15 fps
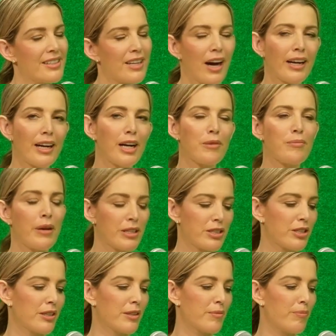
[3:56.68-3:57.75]
See, I can't
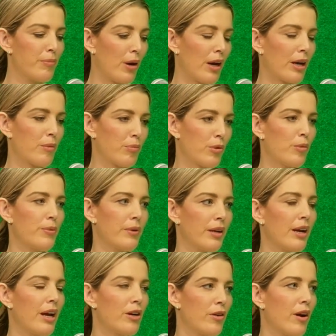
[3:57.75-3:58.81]
imagine buying a
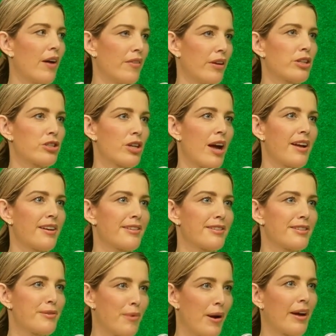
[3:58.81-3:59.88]
property and not having a chat
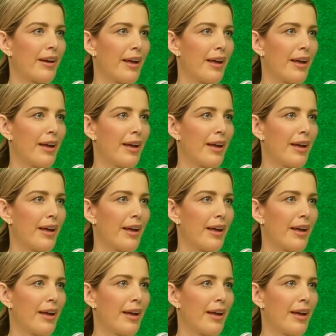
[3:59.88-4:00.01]
to my